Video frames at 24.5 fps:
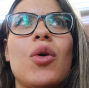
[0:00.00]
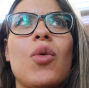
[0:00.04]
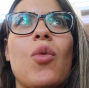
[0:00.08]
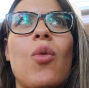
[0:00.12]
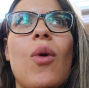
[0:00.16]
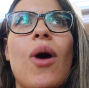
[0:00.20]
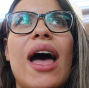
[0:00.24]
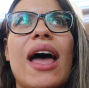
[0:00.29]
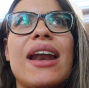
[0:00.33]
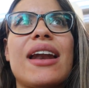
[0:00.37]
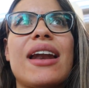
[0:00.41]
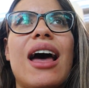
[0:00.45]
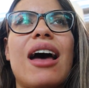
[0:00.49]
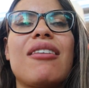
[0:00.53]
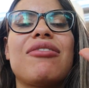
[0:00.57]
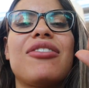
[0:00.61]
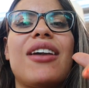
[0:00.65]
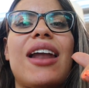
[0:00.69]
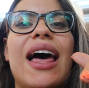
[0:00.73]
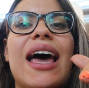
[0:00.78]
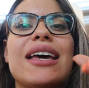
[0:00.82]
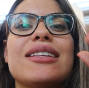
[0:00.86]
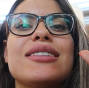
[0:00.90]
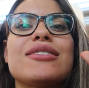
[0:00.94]
when I
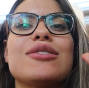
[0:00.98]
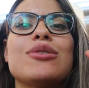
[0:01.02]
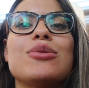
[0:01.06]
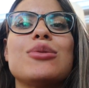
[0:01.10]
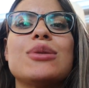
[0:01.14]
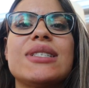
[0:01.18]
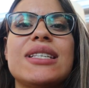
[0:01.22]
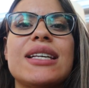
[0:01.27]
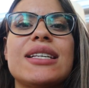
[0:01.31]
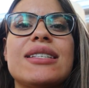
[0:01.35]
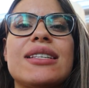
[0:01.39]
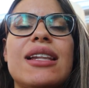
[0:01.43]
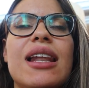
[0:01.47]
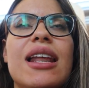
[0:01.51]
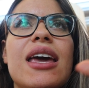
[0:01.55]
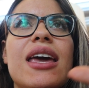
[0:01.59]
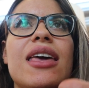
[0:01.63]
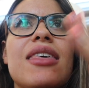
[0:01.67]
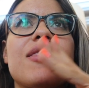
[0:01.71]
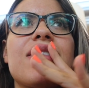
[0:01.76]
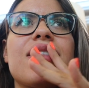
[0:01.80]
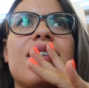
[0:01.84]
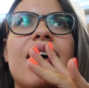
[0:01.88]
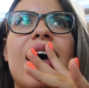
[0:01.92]
fly to
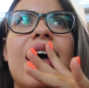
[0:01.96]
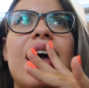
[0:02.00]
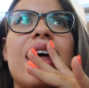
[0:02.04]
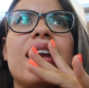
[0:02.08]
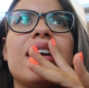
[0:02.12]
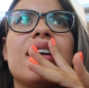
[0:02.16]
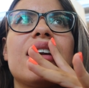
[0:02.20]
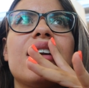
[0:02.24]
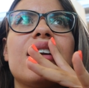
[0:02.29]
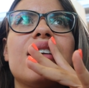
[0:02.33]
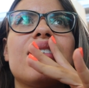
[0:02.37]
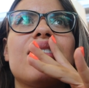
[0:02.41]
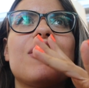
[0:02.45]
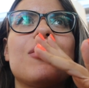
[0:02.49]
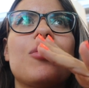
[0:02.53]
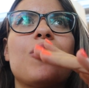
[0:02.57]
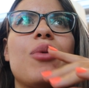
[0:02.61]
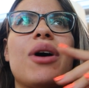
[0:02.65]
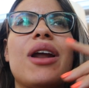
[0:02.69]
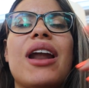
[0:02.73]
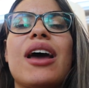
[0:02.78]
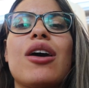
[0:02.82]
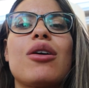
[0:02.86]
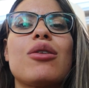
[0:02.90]
Sicily
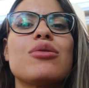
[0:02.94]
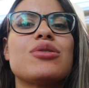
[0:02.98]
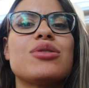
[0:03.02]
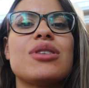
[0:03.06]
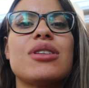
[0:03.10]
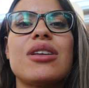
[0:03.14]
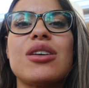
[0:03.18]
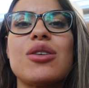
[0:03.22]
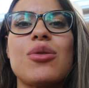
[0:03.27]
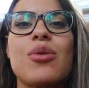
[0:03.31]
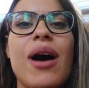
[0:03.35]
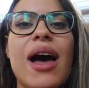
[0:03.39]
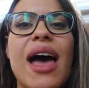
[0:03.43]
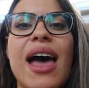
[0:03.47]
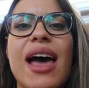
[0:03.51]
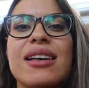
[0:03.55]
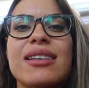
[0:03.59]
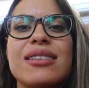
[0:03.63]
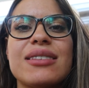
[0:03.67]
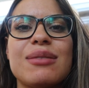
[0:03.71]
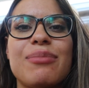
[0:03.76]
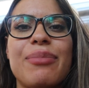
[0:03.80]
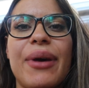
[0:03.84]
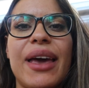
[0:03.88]
than when I go to the
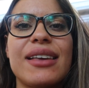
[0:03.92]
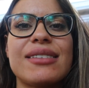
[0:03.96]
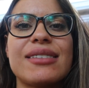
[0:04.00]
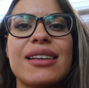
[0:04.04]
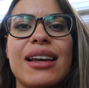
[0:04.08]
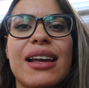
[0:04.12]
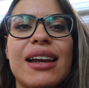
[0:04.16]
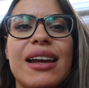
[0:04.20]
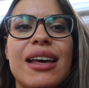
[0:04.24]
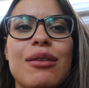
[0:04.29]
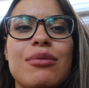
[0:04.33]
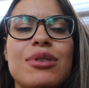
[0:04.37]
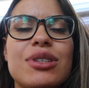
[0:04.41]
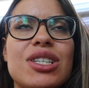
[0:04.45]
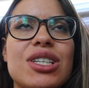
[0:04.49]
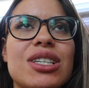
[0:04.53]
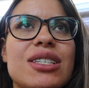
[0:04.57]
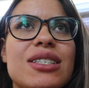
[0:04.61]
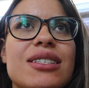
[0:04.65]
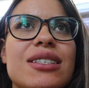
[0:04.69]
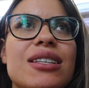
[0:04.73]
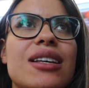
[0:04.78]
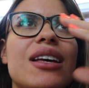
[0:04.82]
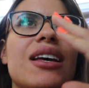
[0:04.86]
US, basically, which
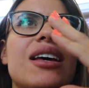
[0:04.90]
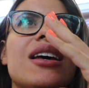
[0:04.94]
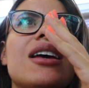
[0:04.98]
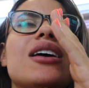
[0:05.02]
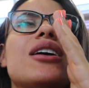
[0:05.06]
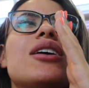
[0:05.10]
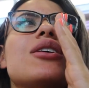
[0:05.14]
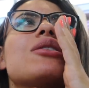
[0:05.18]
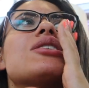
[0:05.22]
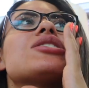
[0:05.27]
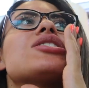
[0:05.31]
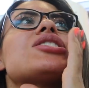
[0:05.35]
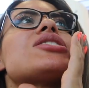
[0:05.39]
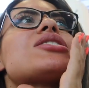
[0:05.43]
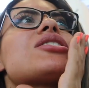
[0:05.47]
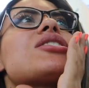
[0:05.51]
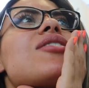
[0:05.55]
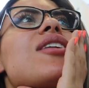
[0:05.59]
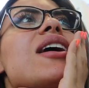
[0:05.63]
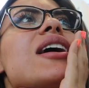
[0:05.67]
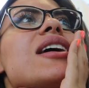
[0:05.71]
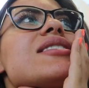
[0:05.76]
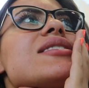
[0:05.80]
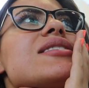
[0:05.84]
is
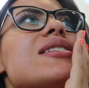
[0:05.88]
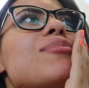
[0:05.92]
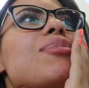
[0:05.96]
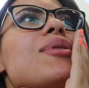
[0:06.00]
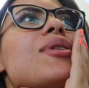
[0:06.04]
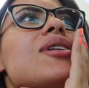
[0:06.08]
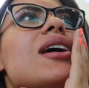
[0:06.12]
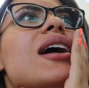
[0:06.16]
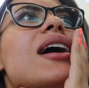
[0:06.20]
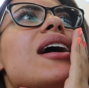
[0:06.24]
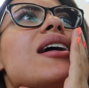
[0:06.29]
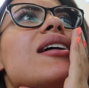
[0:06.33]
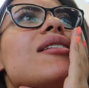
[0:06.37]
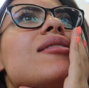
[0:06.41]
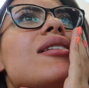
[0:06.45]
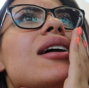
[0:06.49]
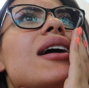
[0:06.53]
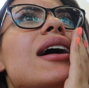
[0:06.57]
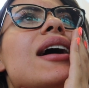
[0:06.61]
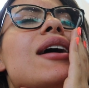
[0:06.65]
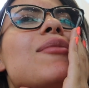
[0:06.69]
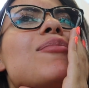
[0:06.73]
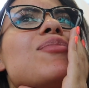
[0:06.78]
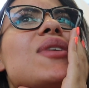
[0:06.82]
crazy. But
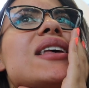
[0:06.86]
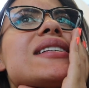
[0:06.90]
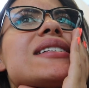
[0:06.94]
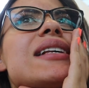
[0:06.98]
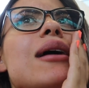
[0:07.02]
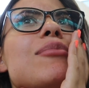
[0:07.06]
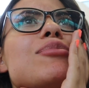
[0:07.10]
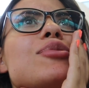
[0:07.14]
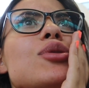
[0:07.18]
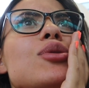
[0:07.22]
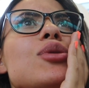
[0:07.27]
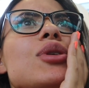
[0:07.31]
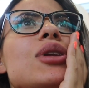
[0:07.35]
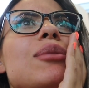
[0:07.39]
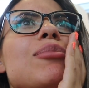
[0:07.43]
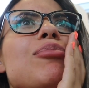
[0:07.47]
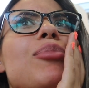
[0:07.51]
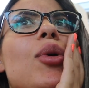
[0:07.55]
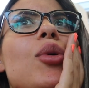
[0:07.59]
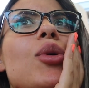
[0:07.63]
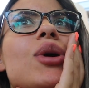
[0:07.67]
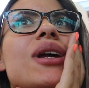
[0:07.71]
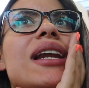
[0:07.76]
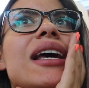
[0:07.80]
yeah, it's absolutely
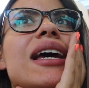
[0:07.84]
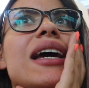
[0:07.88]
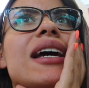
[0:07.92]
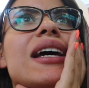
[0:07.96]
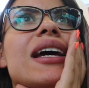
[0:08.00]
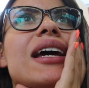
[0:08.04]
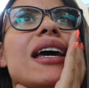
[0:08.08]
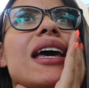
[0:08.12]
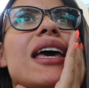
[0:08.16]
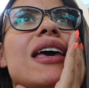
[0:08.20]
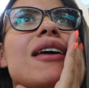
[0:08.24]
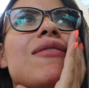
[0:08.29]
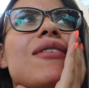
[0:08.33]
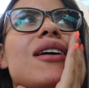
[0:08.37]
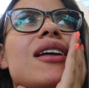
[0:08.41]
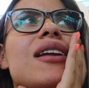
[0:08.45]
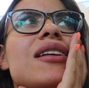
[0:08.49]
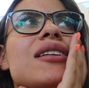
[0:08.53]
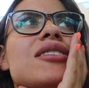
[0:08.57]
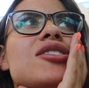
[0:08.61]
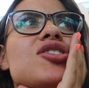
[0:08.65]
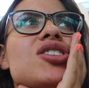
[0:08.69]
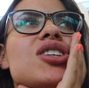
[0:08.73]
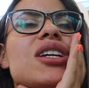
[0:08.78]
boiling even
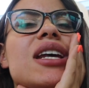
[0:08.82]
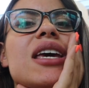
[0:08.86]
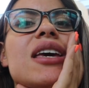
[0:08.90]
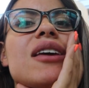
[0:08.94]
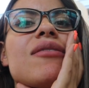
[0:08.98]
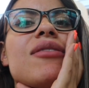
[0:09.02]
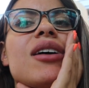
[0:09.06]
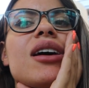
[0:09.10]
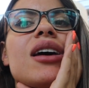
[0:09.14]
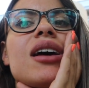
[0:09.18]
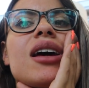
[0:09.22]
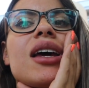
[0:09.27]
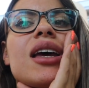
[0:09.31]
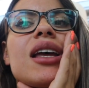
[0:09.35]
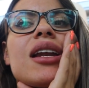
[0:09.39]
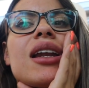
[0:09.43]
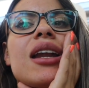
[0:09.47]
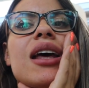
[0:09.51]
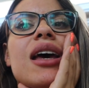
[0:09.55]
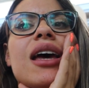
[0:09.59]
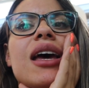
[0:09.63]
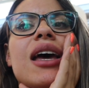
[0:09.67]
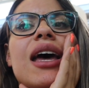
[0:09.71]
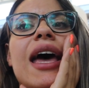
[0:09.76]
in Geneva in
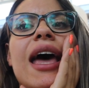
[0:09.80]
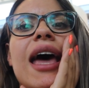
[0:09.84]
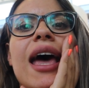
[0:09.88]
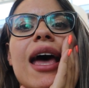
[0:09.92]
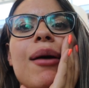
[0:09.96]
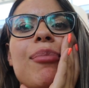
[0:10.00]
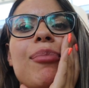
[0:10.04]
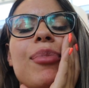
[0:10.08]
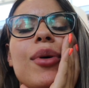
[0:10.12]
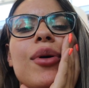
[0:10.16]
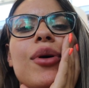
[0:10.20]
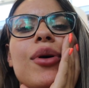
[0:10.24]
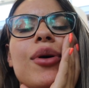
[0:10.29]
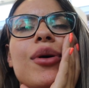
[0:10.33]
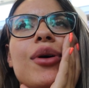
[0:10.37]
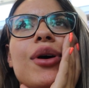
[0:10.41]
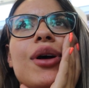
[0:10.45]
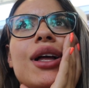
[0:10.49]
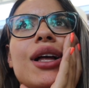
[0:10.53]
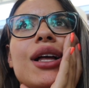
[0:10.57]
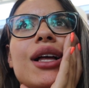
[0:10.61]
the airport.